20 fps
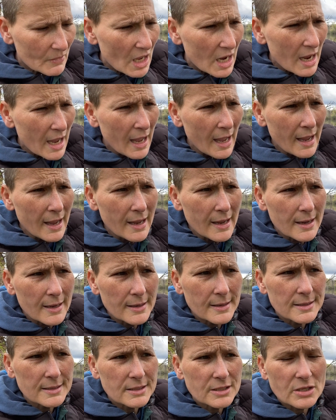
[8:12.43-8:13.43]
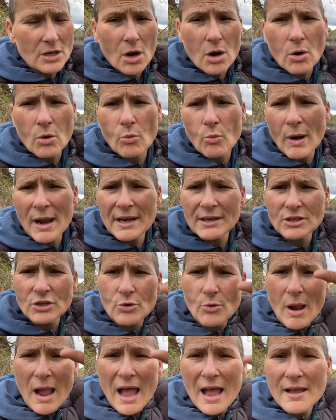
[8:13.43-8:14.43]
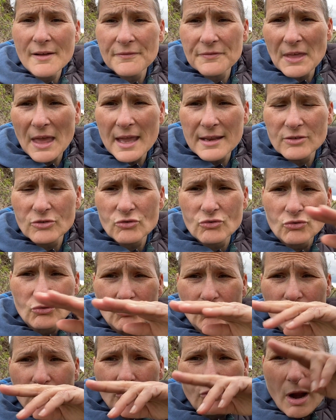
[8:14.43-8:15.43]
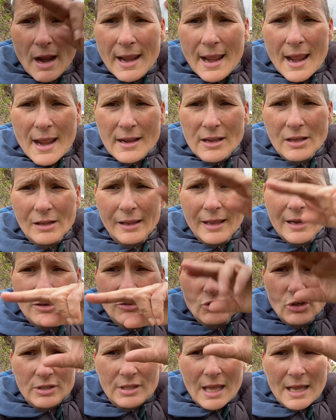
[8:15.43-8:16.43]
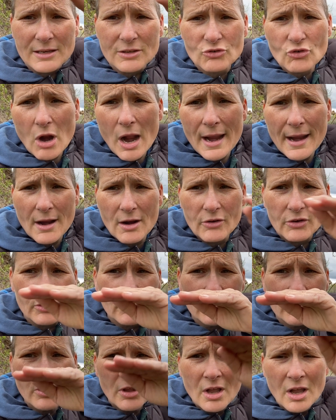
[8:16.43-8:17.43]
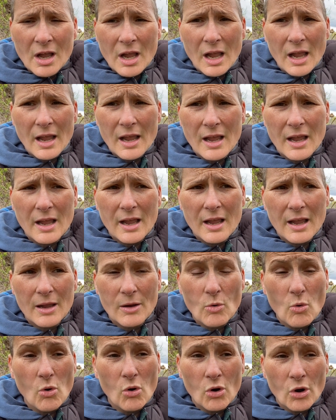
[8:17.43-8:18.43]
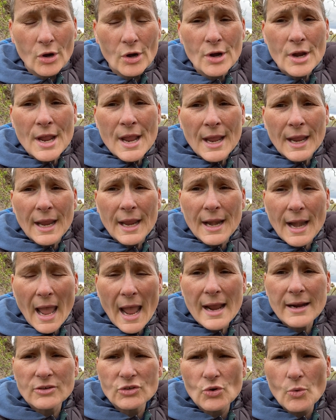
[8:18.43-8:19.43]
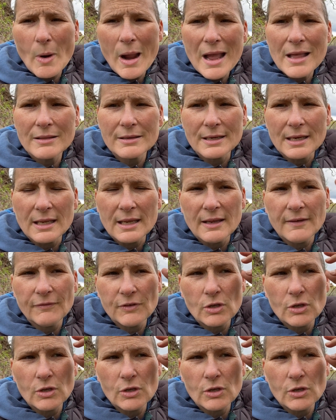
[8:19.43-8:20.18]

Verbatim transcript: Uh, so when you have that triangulation, that triangle, uh, or in actuality, if